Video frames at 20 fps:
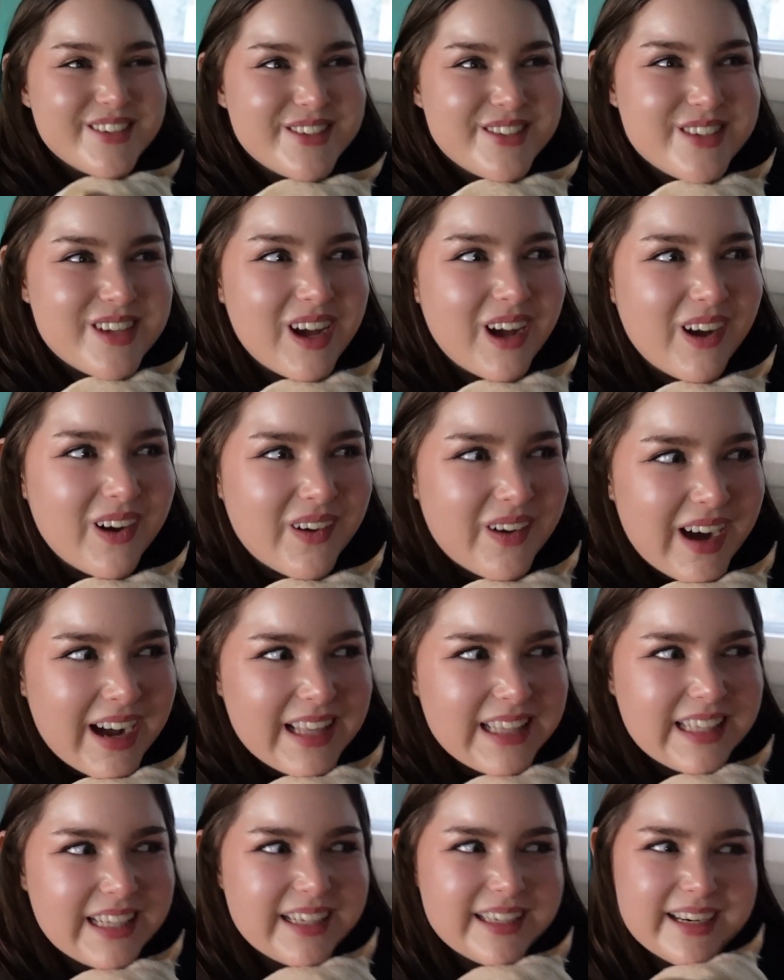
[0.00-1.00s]
So I
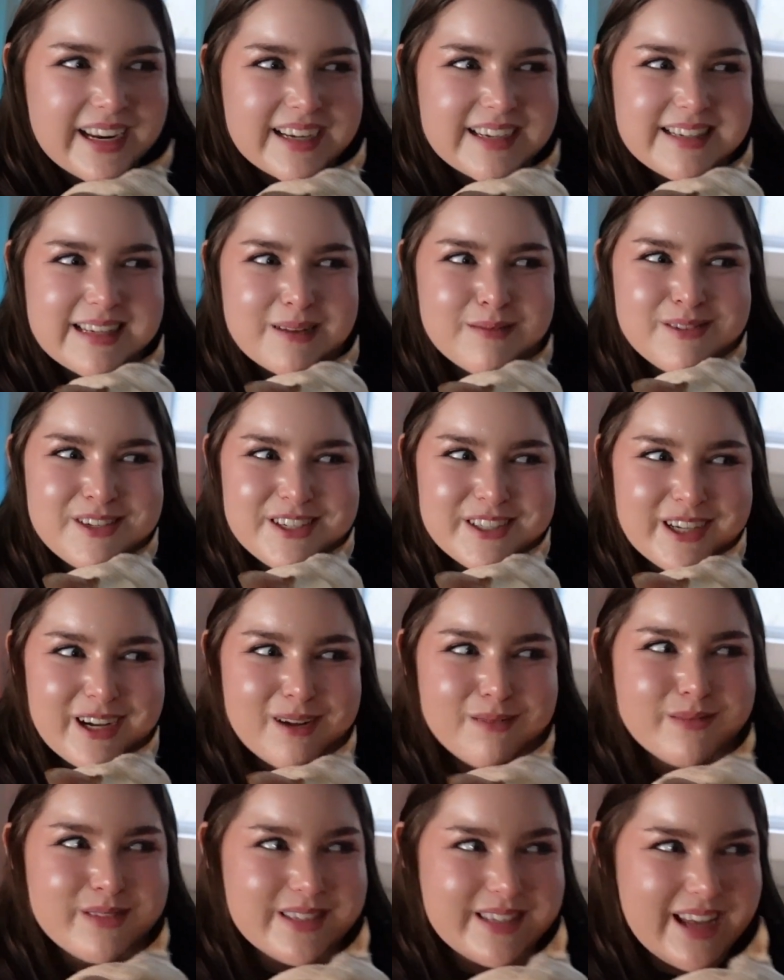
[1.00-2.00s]
think next time she
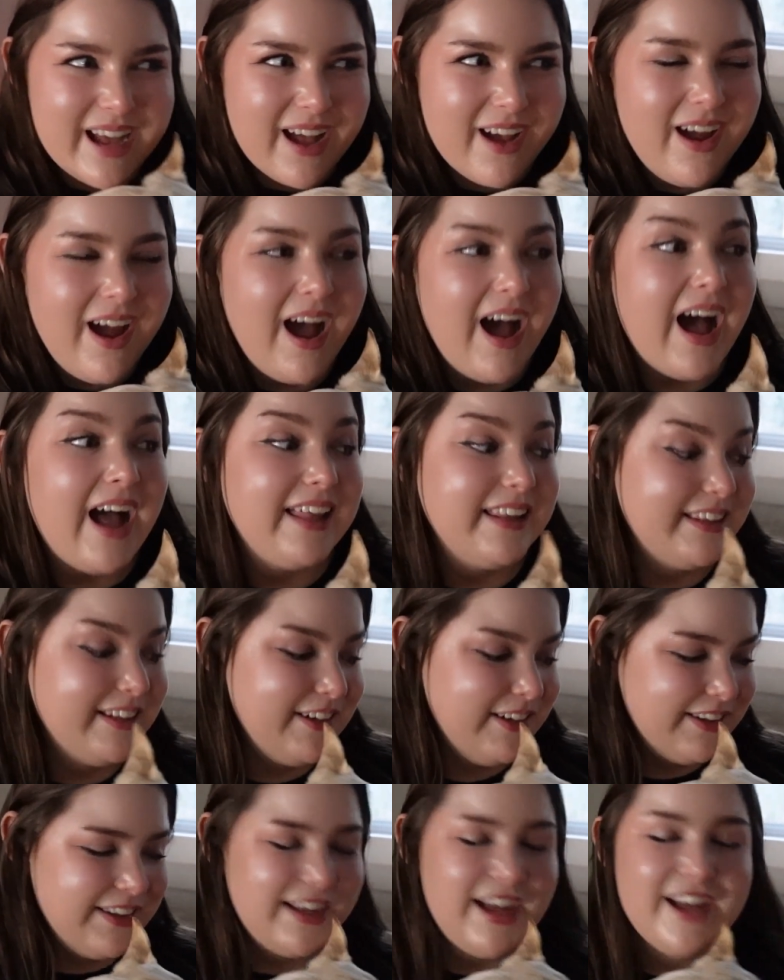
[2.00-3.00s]
comes down,
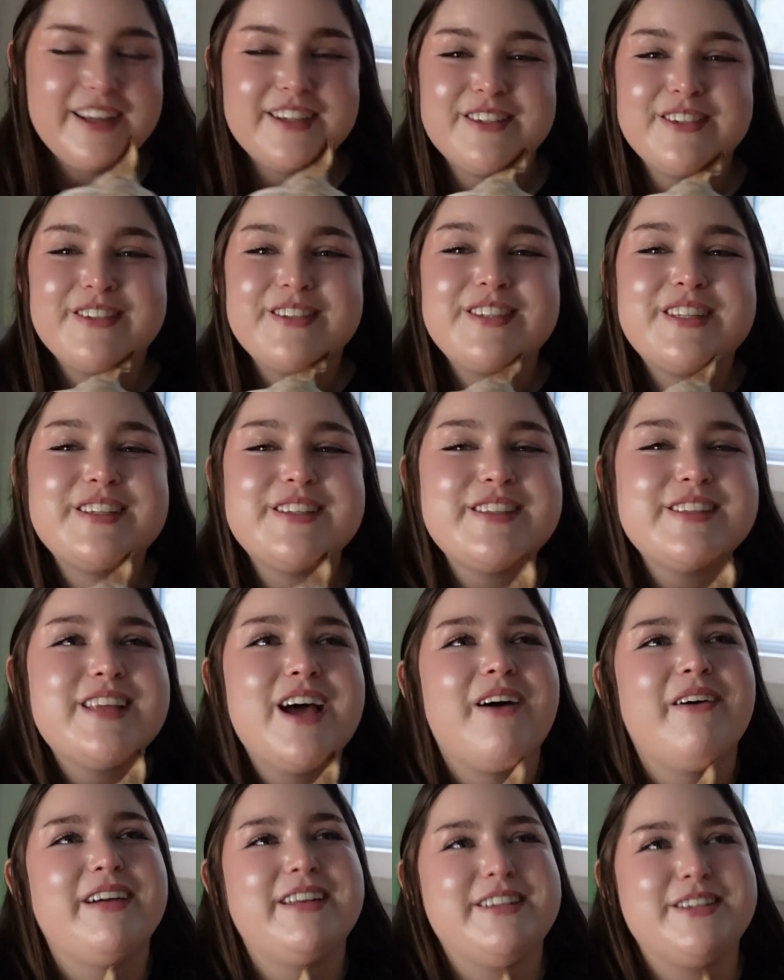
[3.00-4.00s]
this is
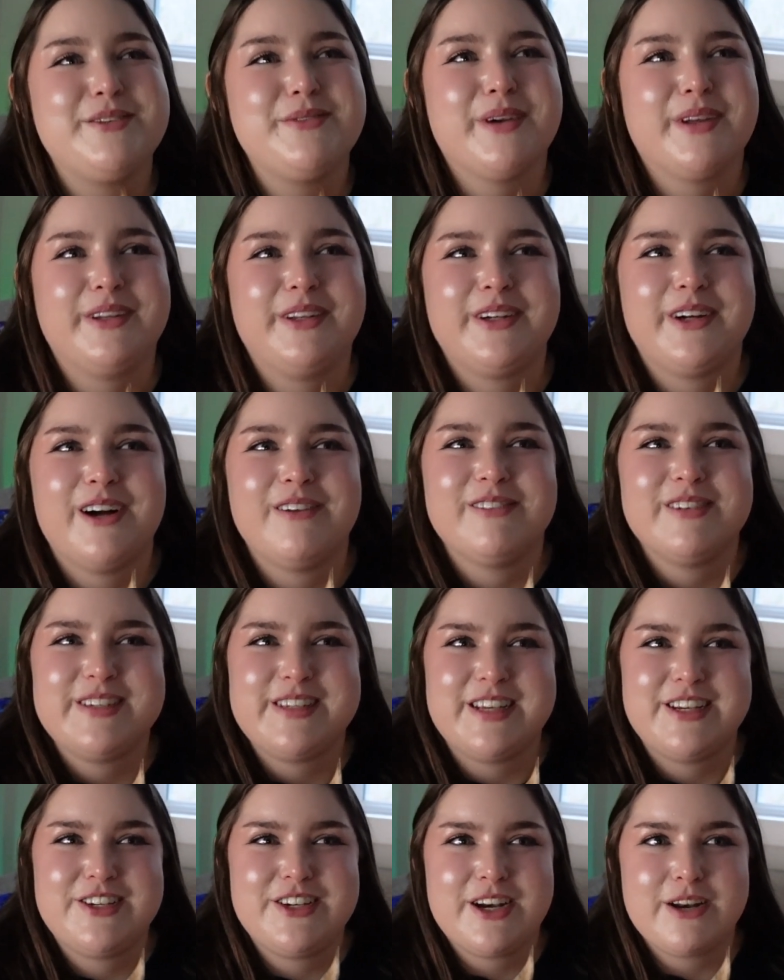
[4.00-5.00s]
how I derailed the
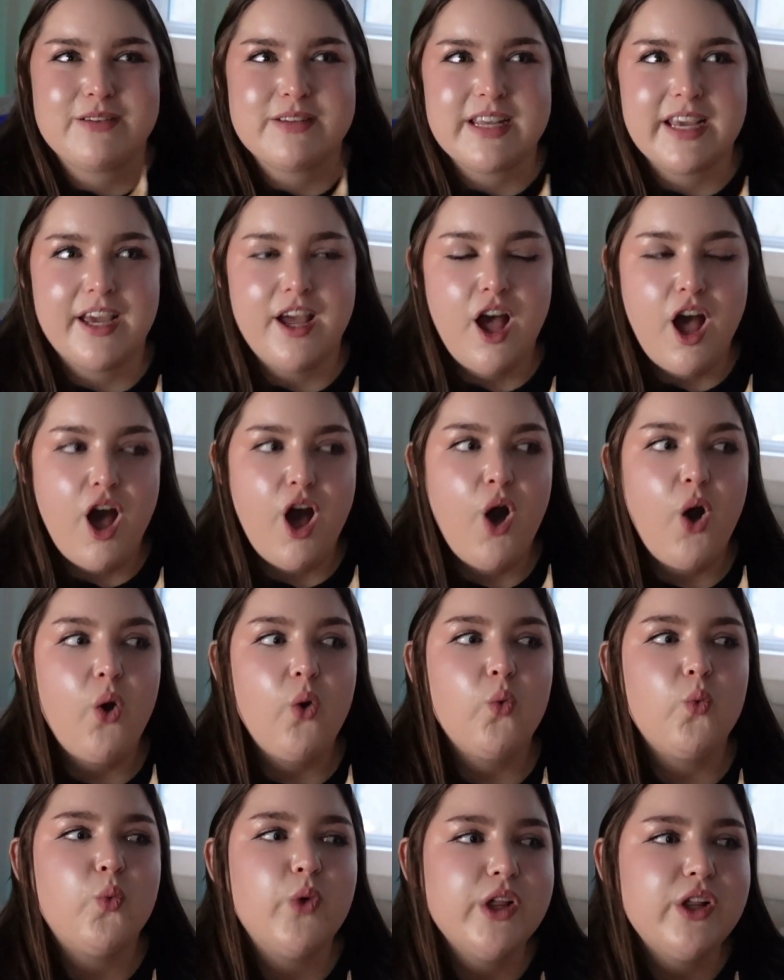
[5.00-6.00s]
conversation. I was like,
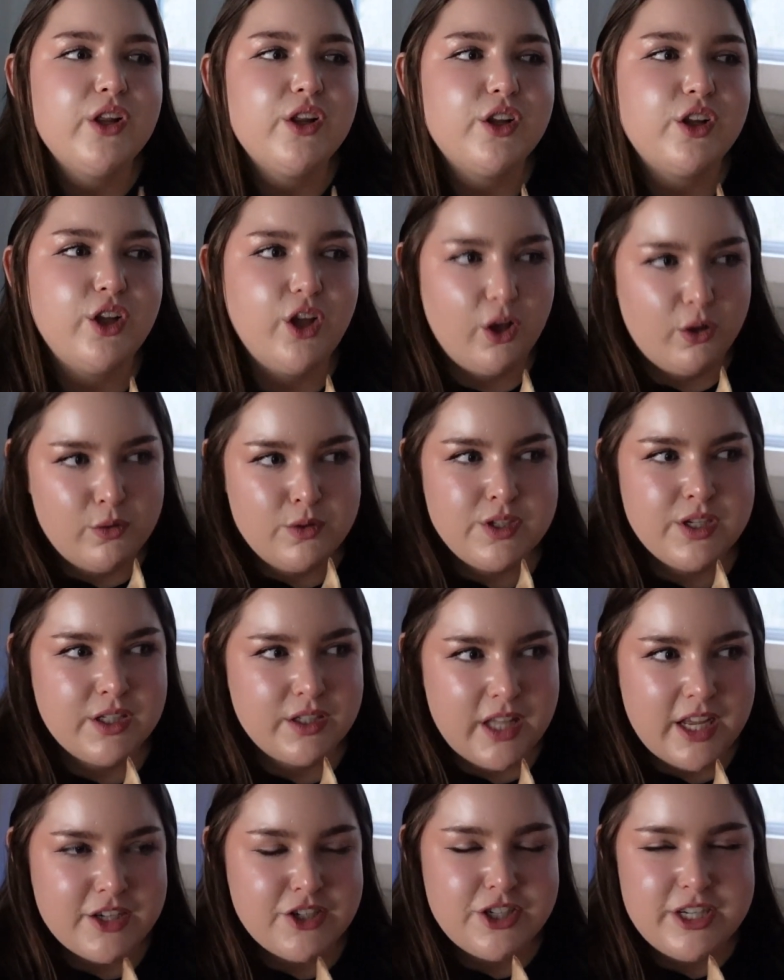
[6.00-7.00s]
we'll go to
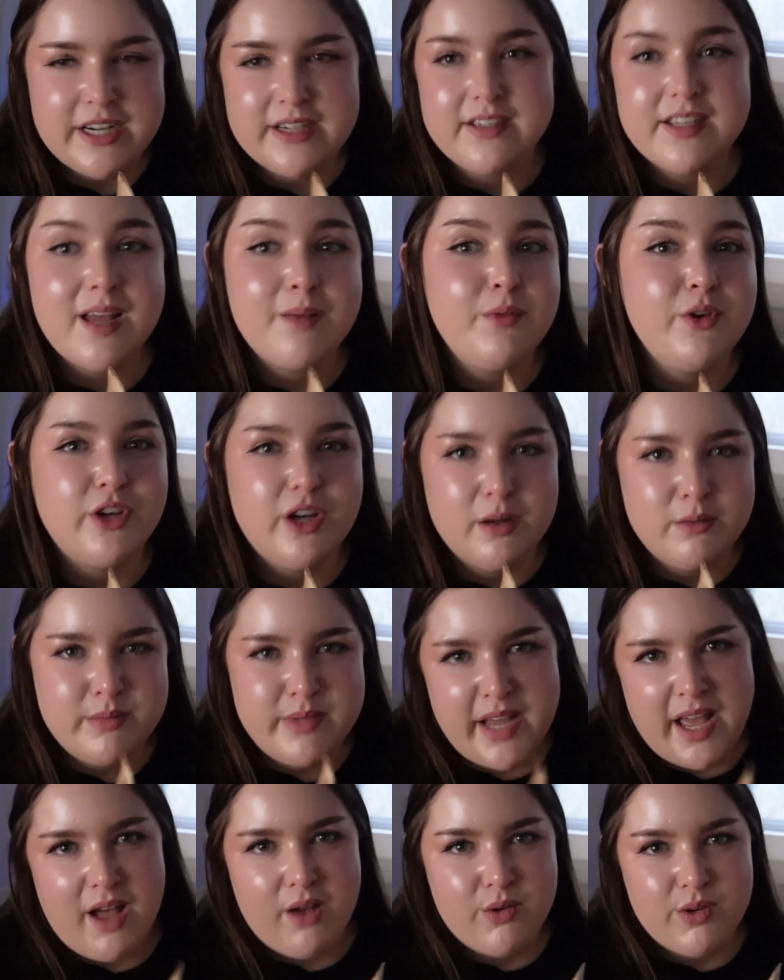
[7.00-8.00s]
Lush next time you come
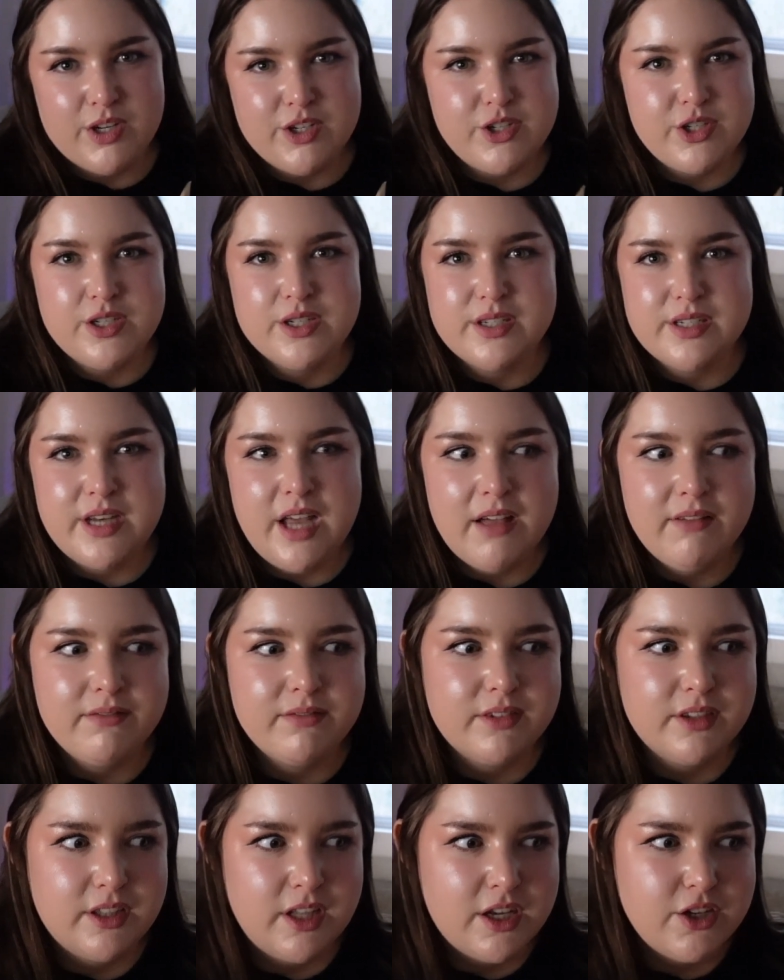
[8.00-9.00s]
down, because she doesn't
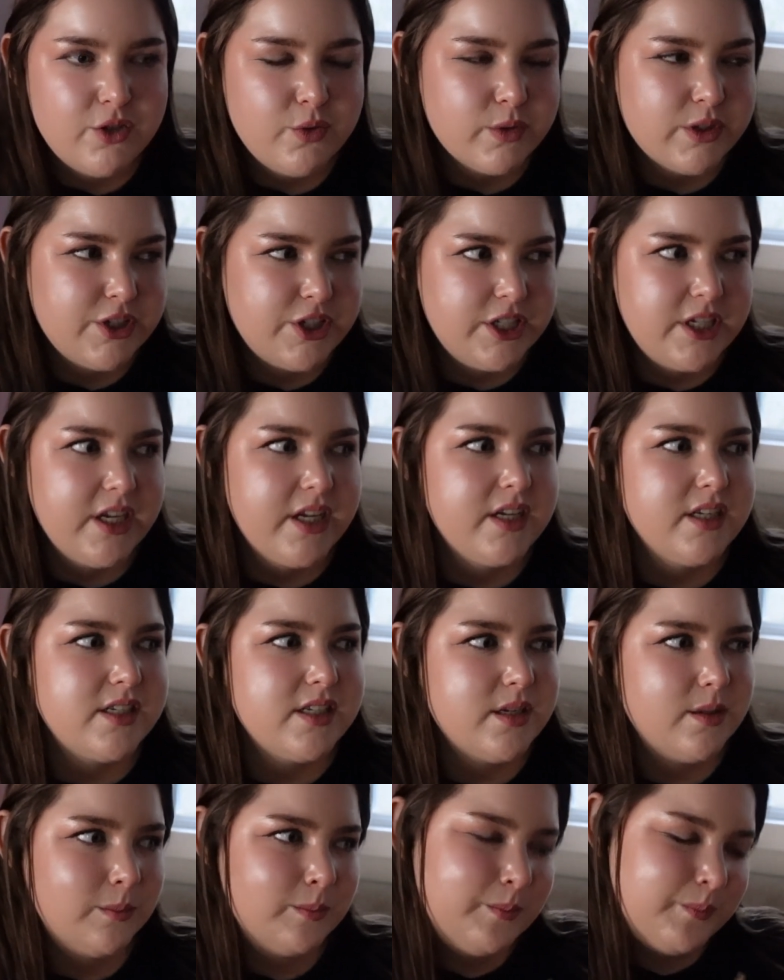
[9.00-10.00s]
have Lush where she is.
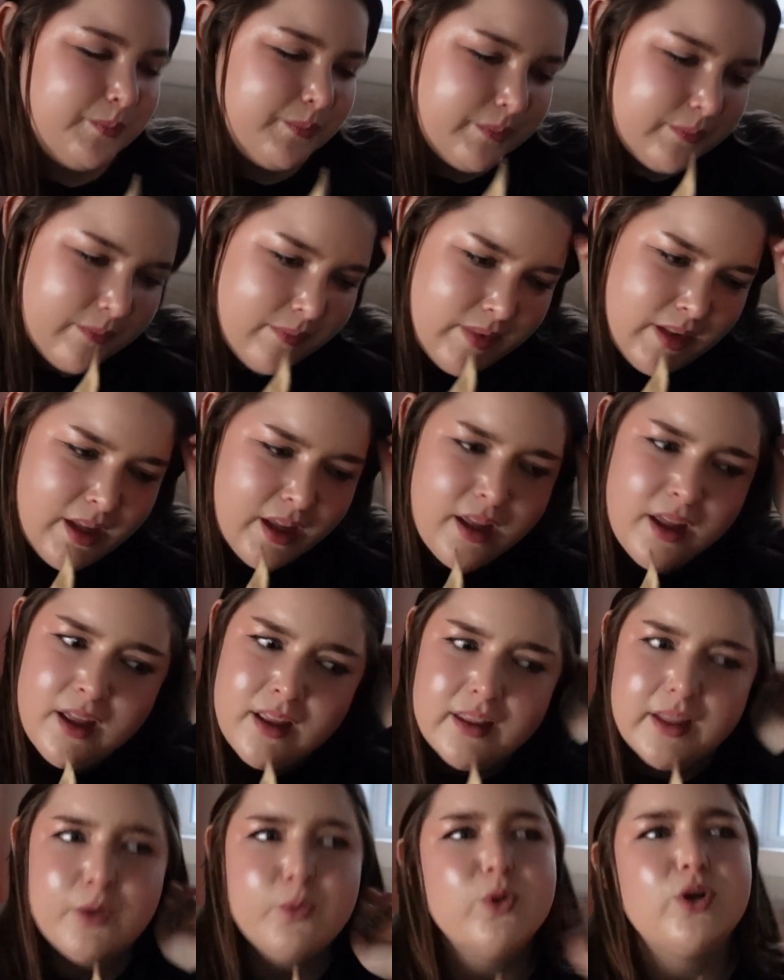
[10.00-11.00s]

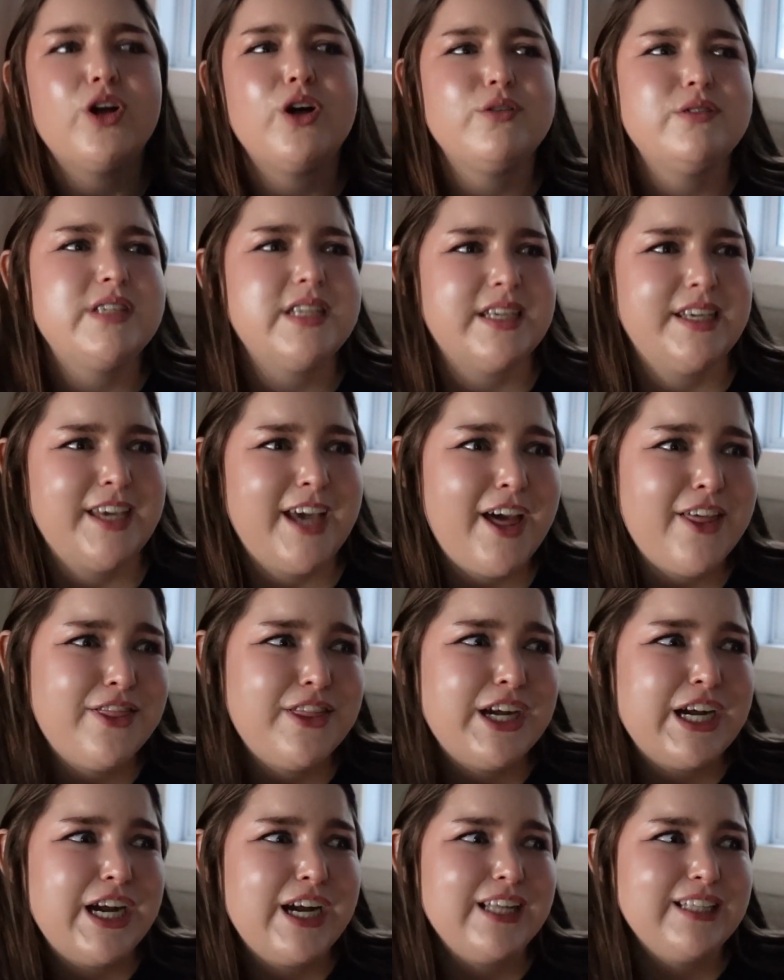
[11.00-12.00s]
Like, we'll go
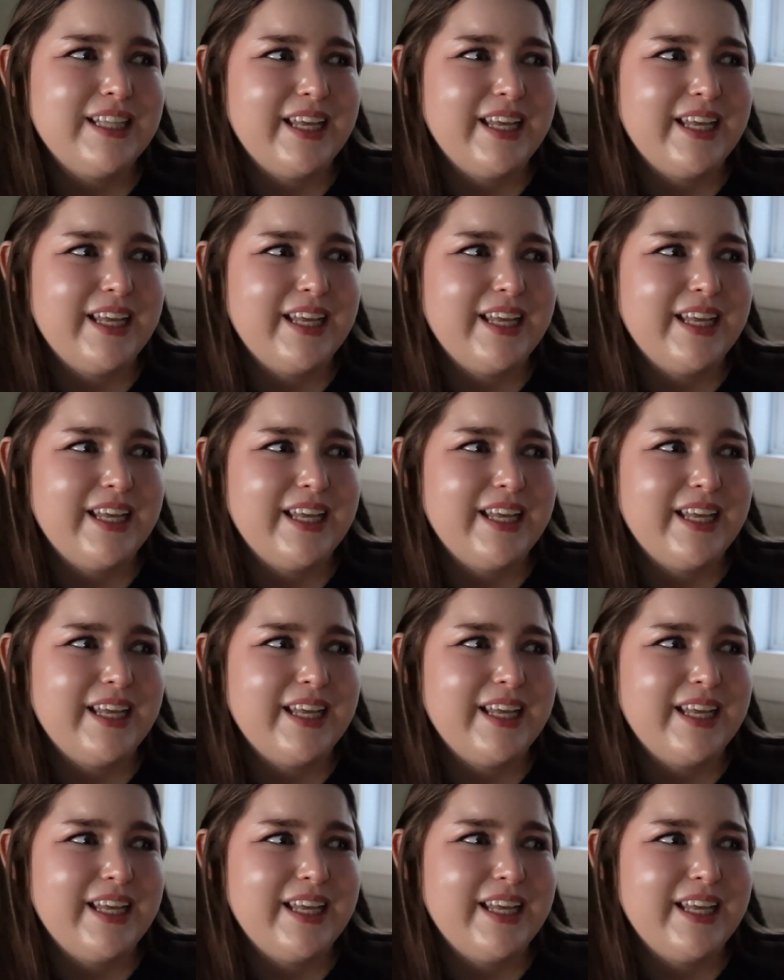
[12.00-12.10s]
together.